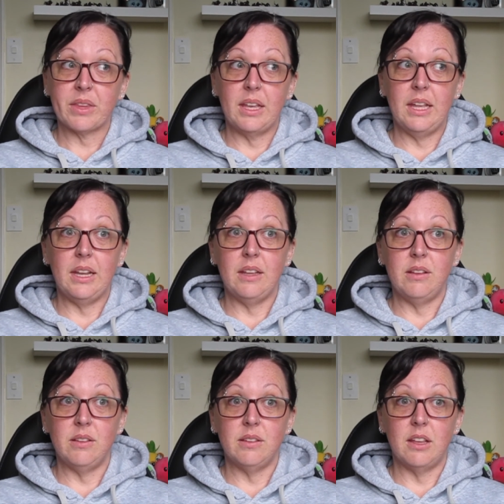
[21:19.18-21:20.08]
It
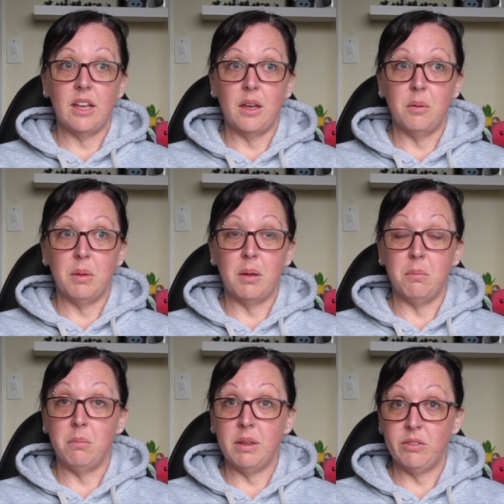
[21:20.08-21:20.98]
is um, a
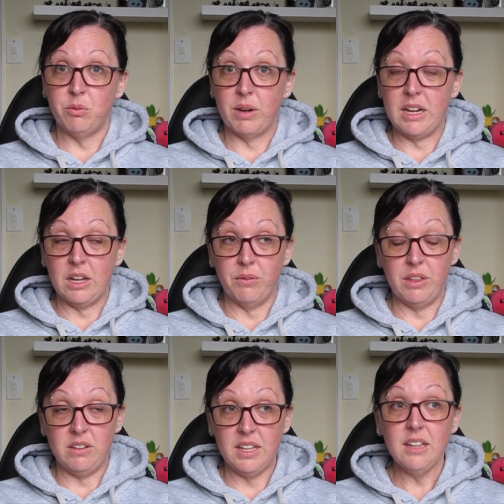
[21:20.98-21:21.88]
misreading of
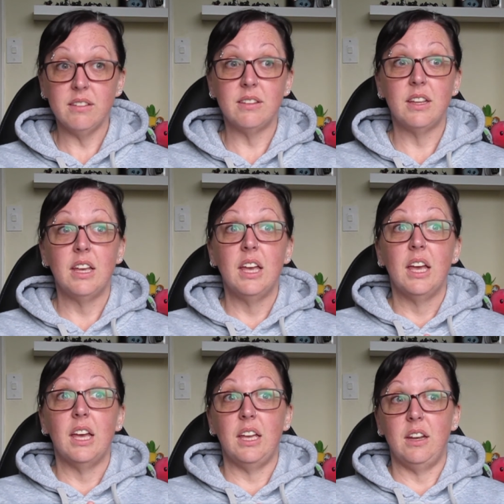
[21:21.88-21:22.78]
the text
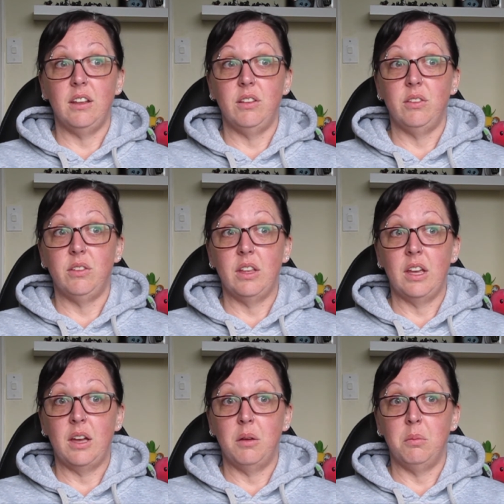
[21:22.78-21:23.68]
it is
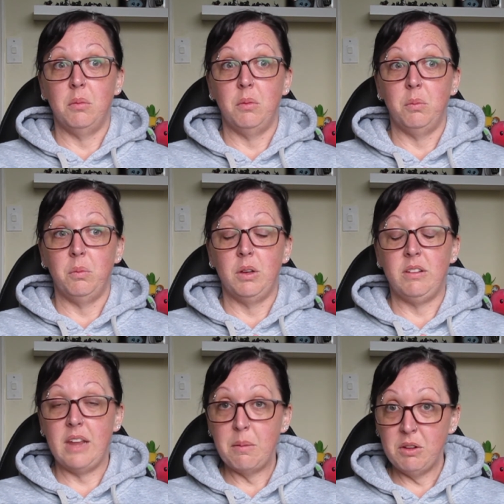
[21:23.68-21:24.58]
um,
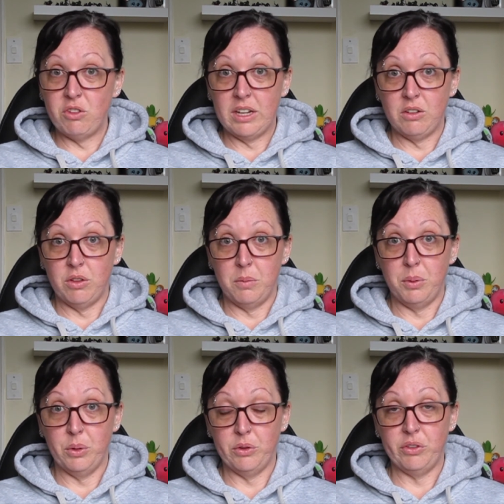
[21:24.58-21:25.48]
damaging to the
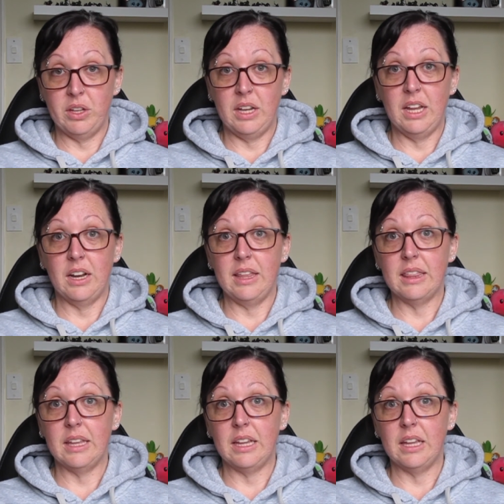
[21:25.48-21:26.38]
person, and I
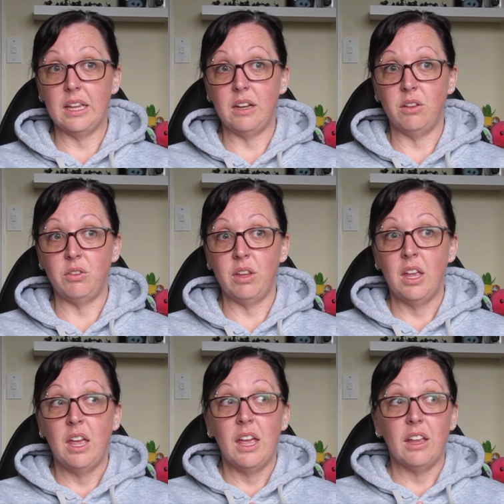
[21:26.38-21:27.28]
think it is
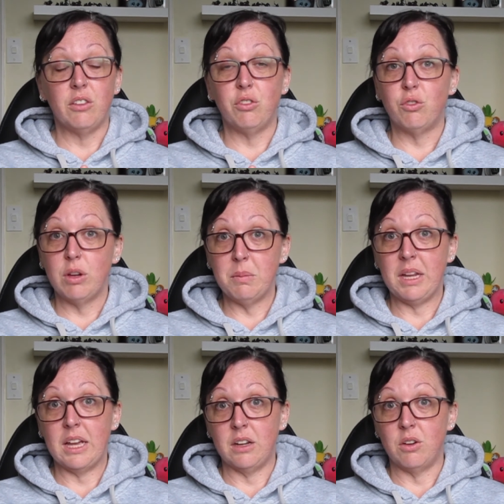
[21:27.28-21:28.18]

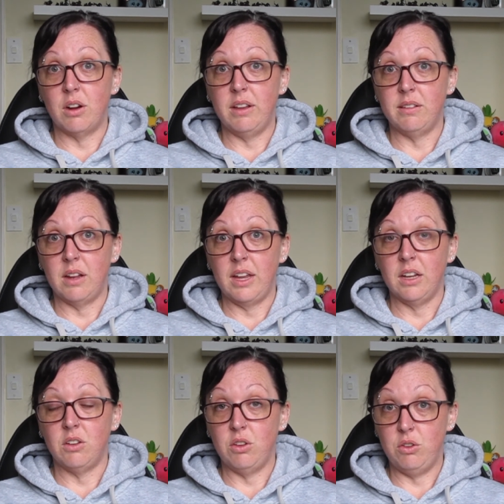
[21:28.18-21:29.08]
extremely
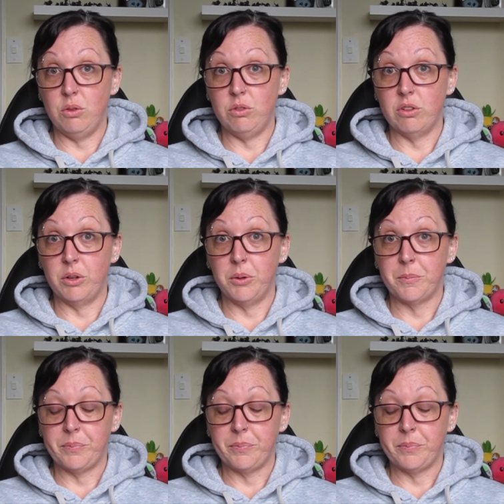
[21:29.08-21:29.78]
unchristlike to do so.